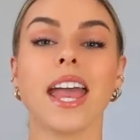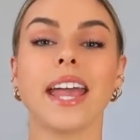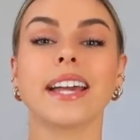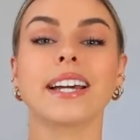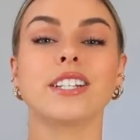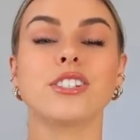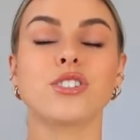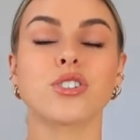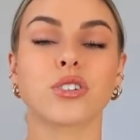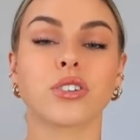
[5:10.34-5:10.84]

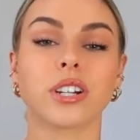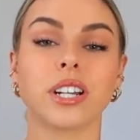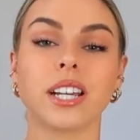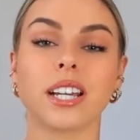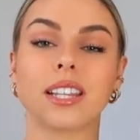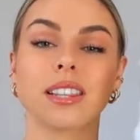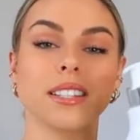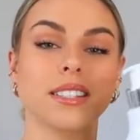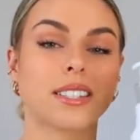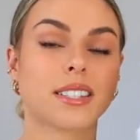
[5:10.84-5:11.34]
and during
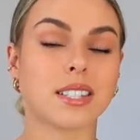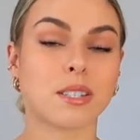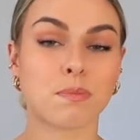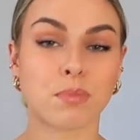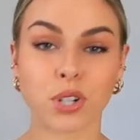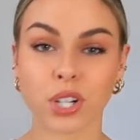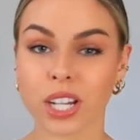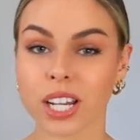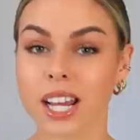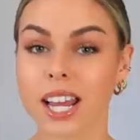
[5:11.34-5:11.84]
the
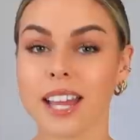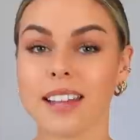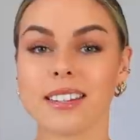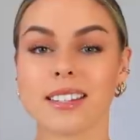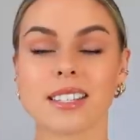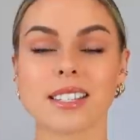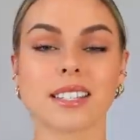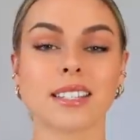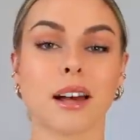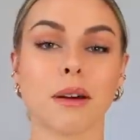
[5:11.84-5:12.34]
spring and the
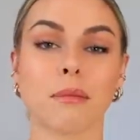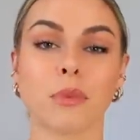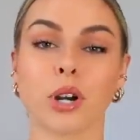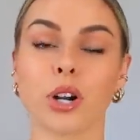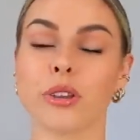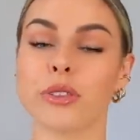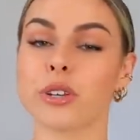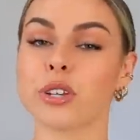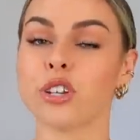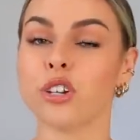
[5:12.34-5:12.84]

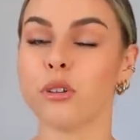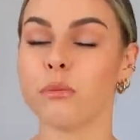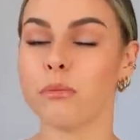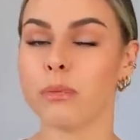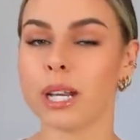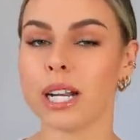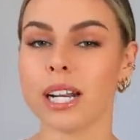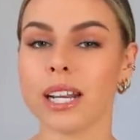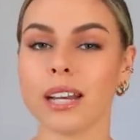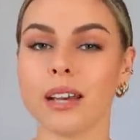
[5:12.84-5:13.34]
summer, the
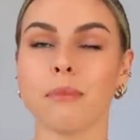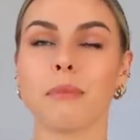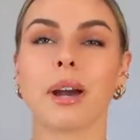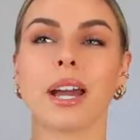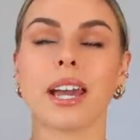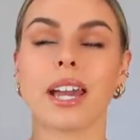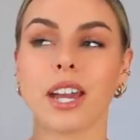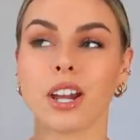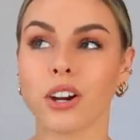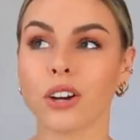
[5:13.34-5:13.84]
humidity,
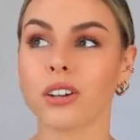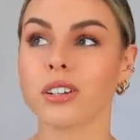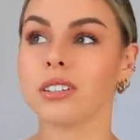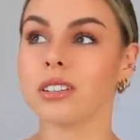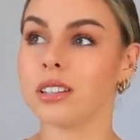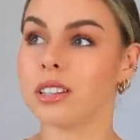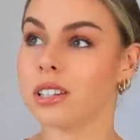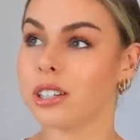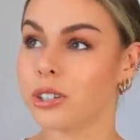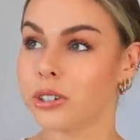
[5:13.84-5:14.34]
my hair
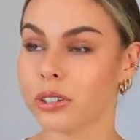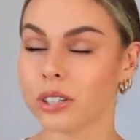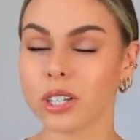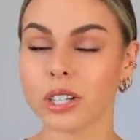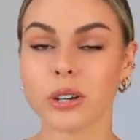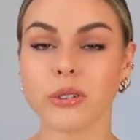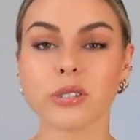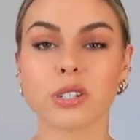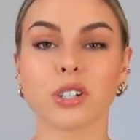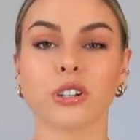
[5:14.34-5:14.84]
literally
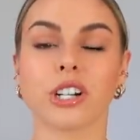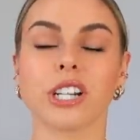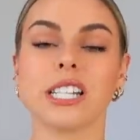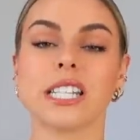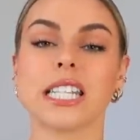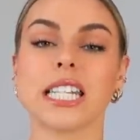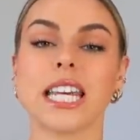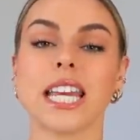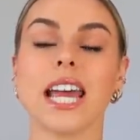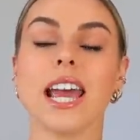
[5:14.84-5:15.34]
goes
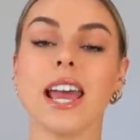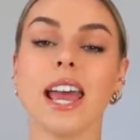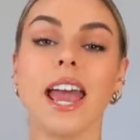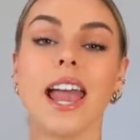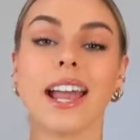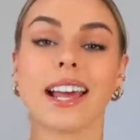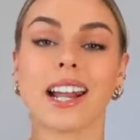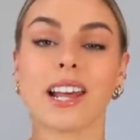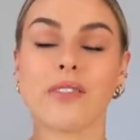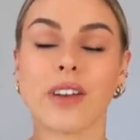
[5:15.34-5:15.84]
crazy,
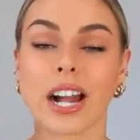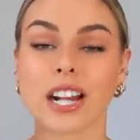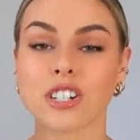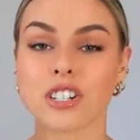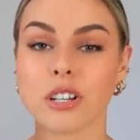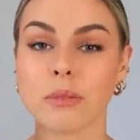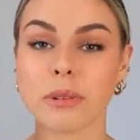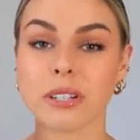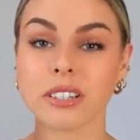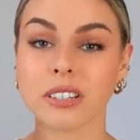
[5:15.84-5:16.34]
and I've
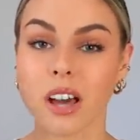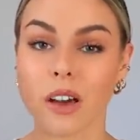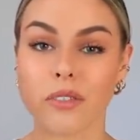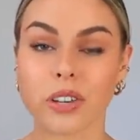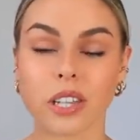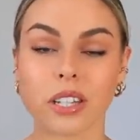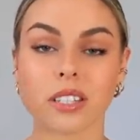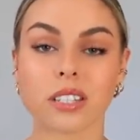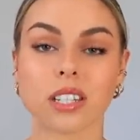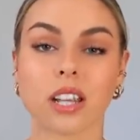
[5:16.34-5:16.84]
actually been
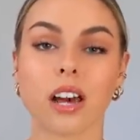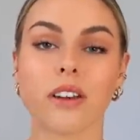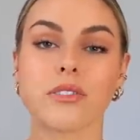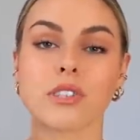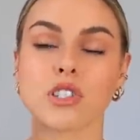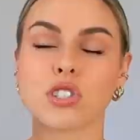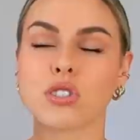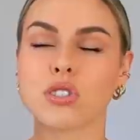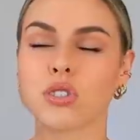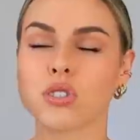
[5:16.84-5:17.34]
loving this stuff
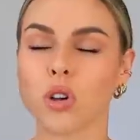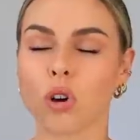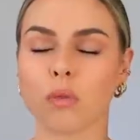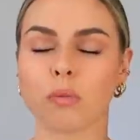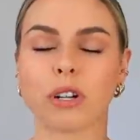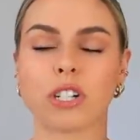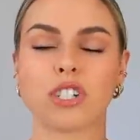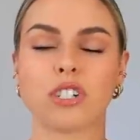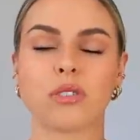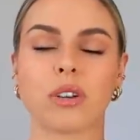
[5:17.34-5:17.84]
so
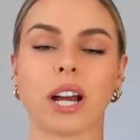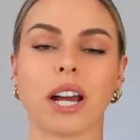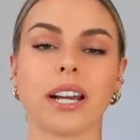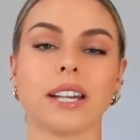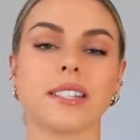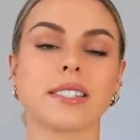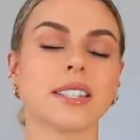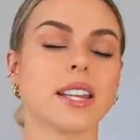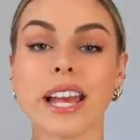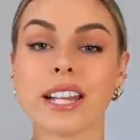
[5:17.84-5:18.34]
much, you
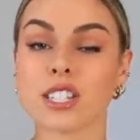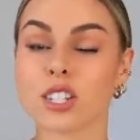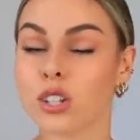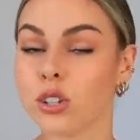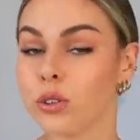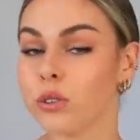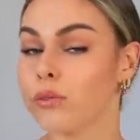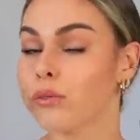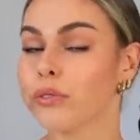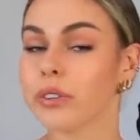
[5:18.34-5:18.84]
guys. It's
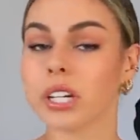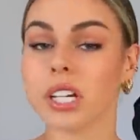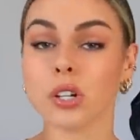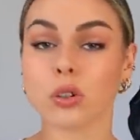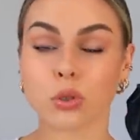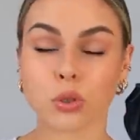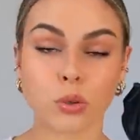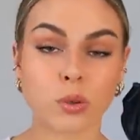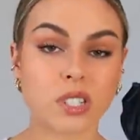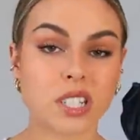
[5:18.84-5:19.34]
gluten-free,
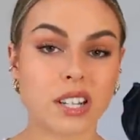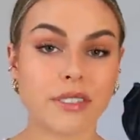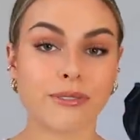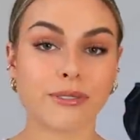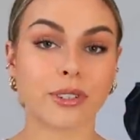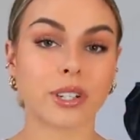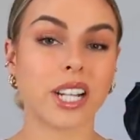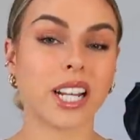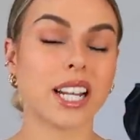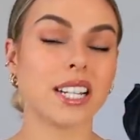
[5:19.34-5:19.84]

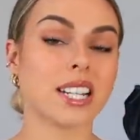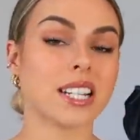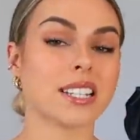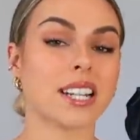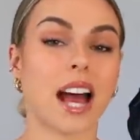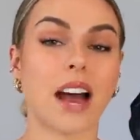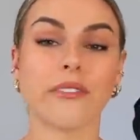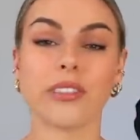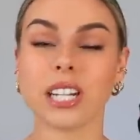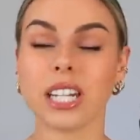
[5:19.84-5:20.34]
cruelty-free. It doesn't
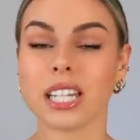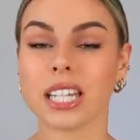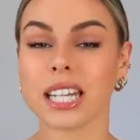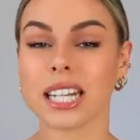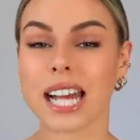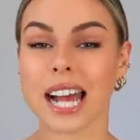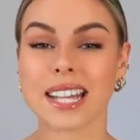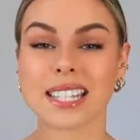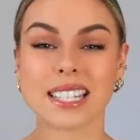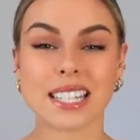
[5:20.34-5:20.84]
have any like
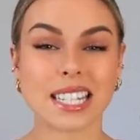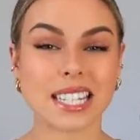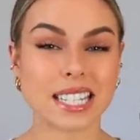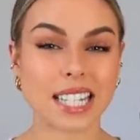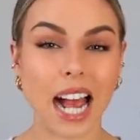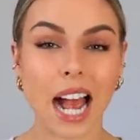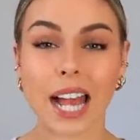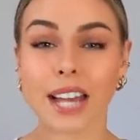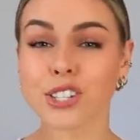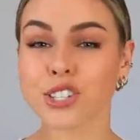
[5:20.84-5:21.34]
nasty
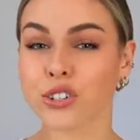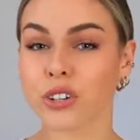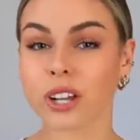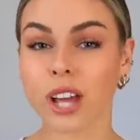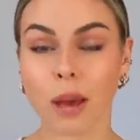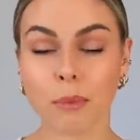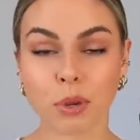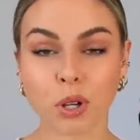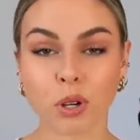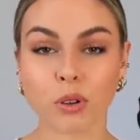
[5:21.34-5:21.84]
dyes or
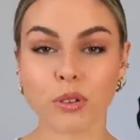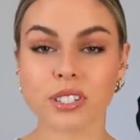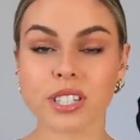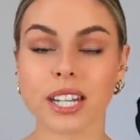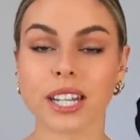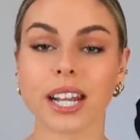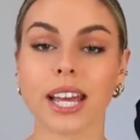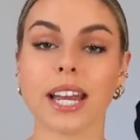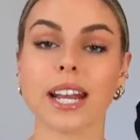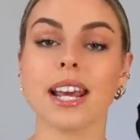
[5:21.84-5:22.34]
chemicals
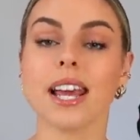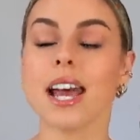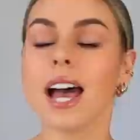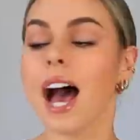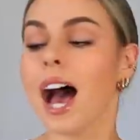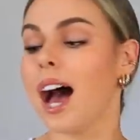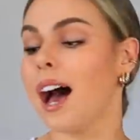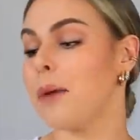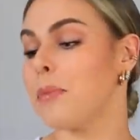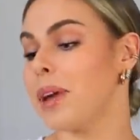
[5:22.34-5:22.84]
in it,
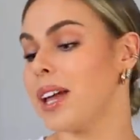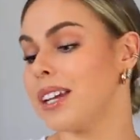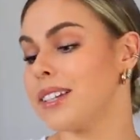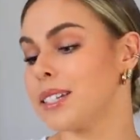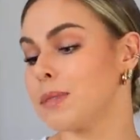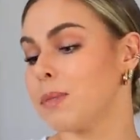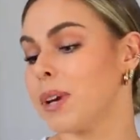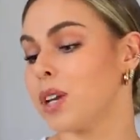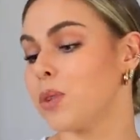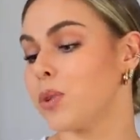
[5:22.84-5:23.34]
and
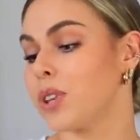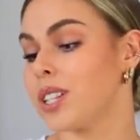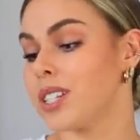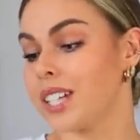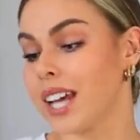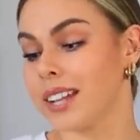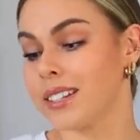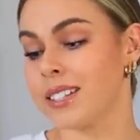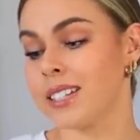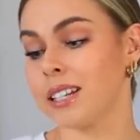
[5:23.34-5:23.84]
it's made with
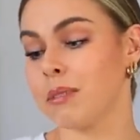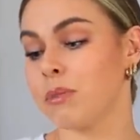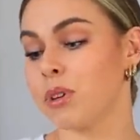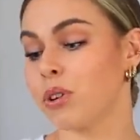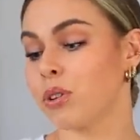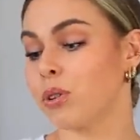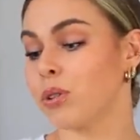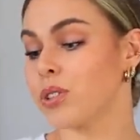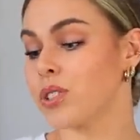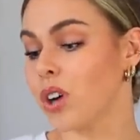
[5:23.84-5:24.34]
Dead Sea
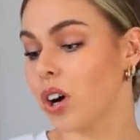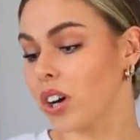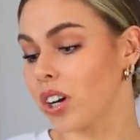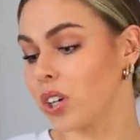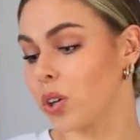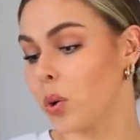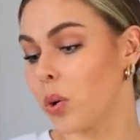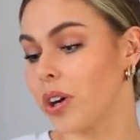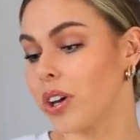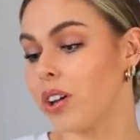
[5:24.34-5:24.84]
Minerals,
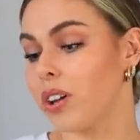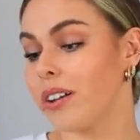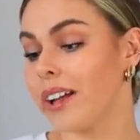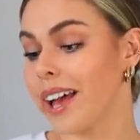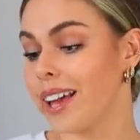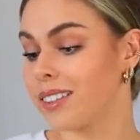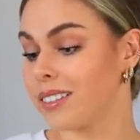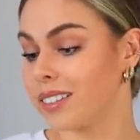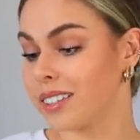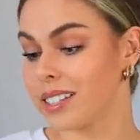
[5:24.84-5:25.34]
argan oil,
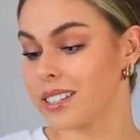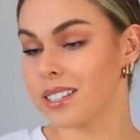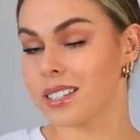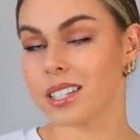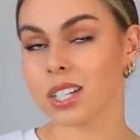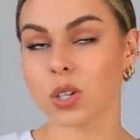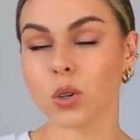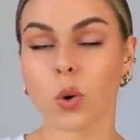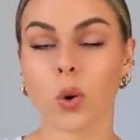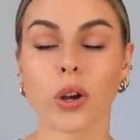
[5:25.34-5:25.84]
and
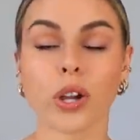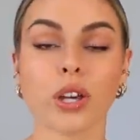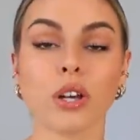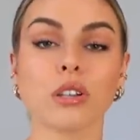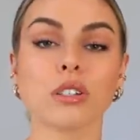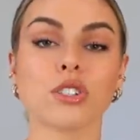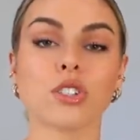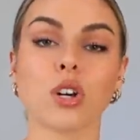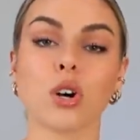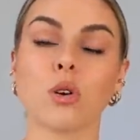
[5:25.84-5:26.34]
linseed
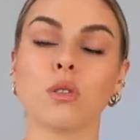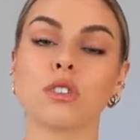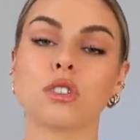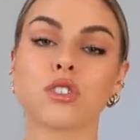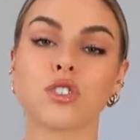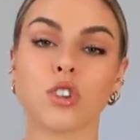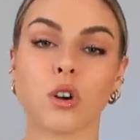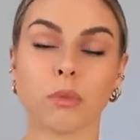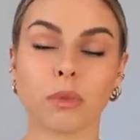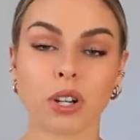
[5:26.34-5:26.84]
oil.
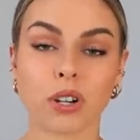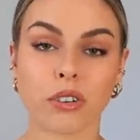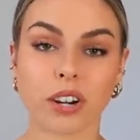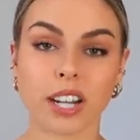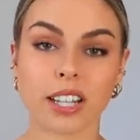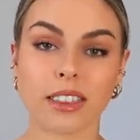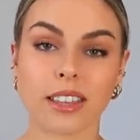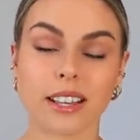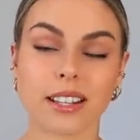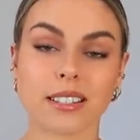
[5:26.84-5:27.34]
So many
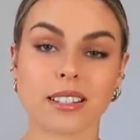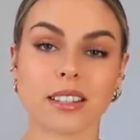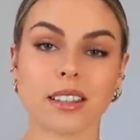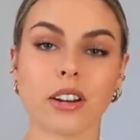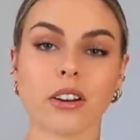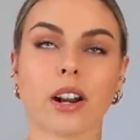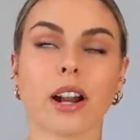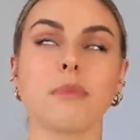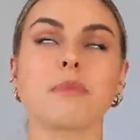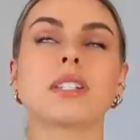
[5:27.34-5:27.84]
great things in
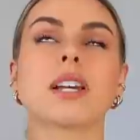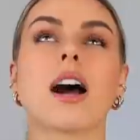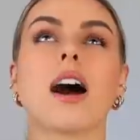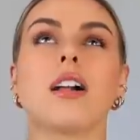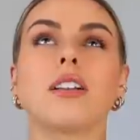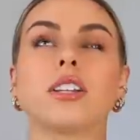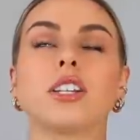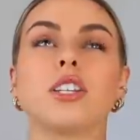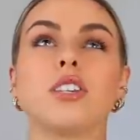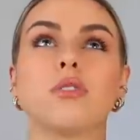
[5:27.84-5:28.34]
there, and I'm
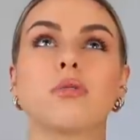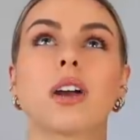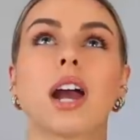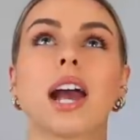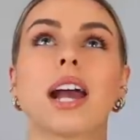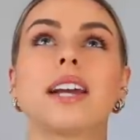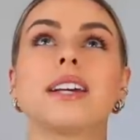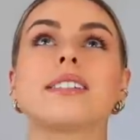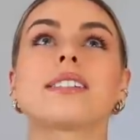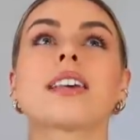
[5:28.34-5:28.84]
telling you
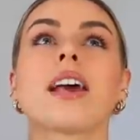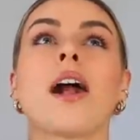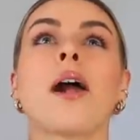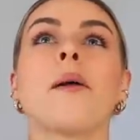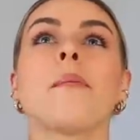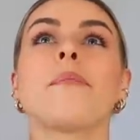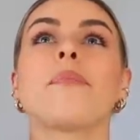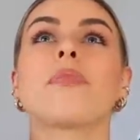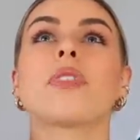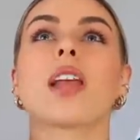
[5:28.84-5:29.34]
guys,
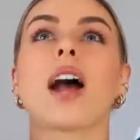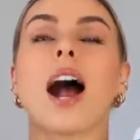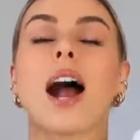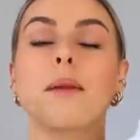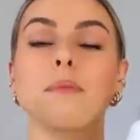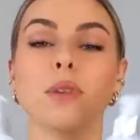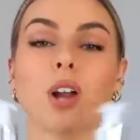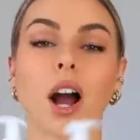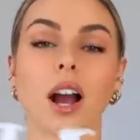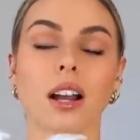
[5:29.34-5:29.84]

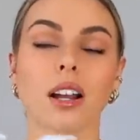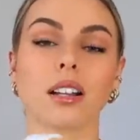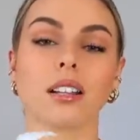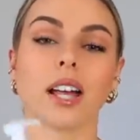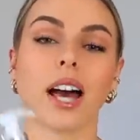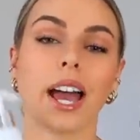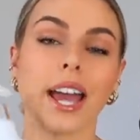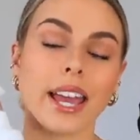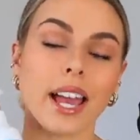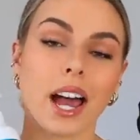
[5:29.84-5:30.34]
I'm not gonna
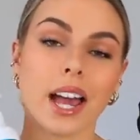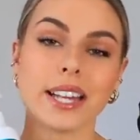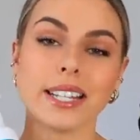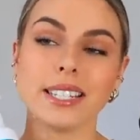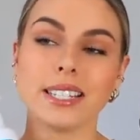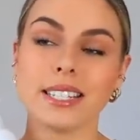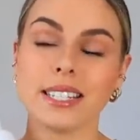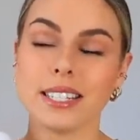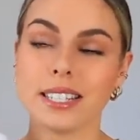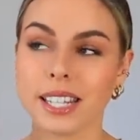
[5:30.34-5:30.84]
lie,
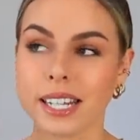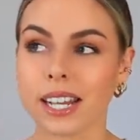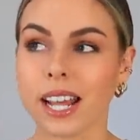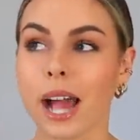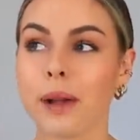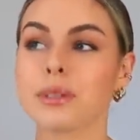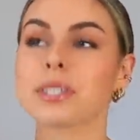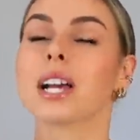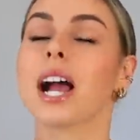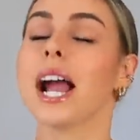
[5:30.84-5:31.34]

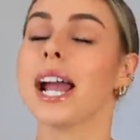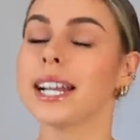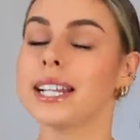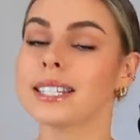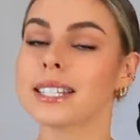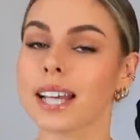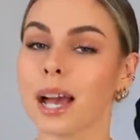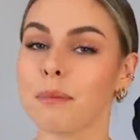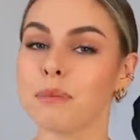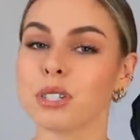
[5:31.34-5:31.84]
I was kind of
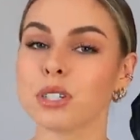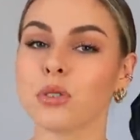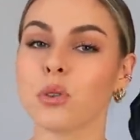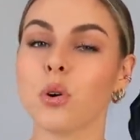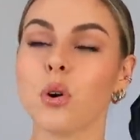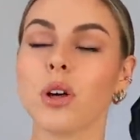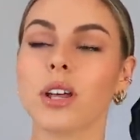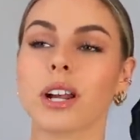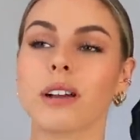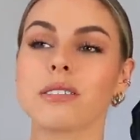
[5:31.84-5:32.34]

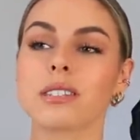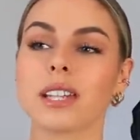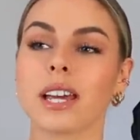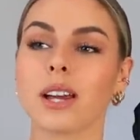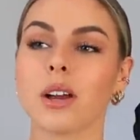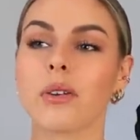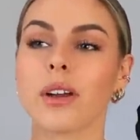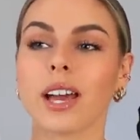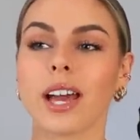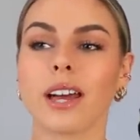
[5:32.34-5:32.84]
skeptical, and I was
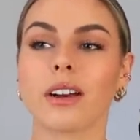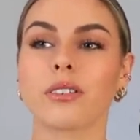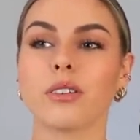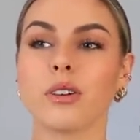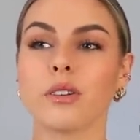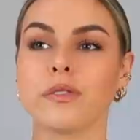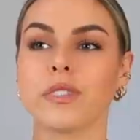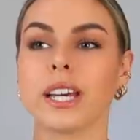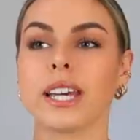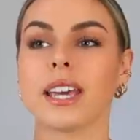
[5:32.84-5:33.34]
like, okay, I don't
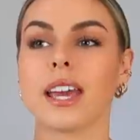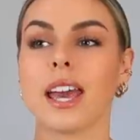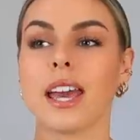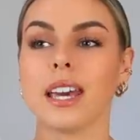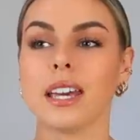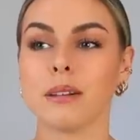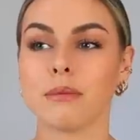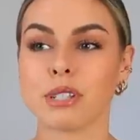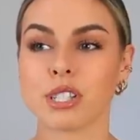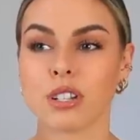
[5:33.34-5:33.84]
know if like
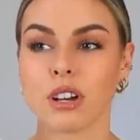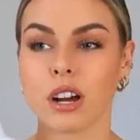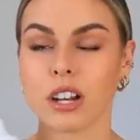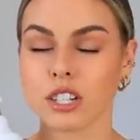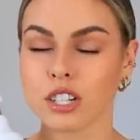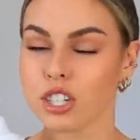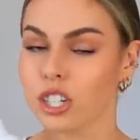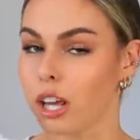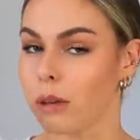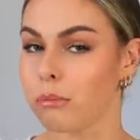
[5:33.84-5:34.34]

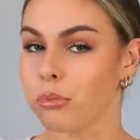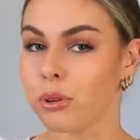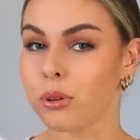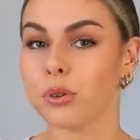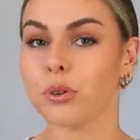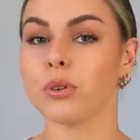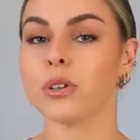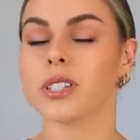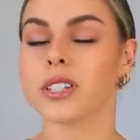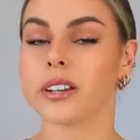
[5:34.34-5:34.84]
Amazon
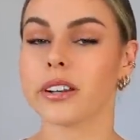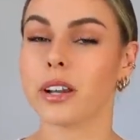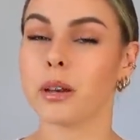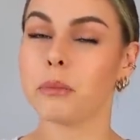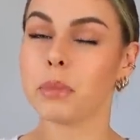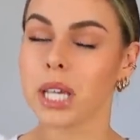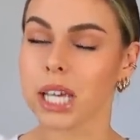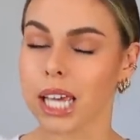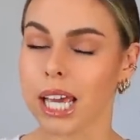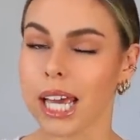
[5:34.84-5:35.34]
shampoo is gonna
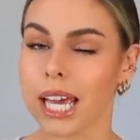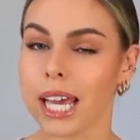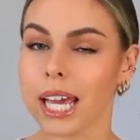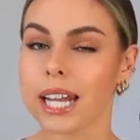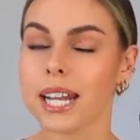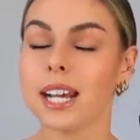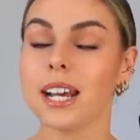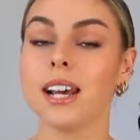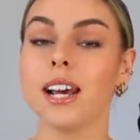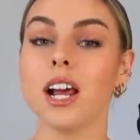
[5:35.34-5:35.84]
be
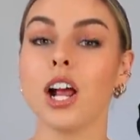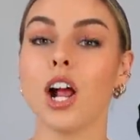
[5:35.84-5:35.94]
it.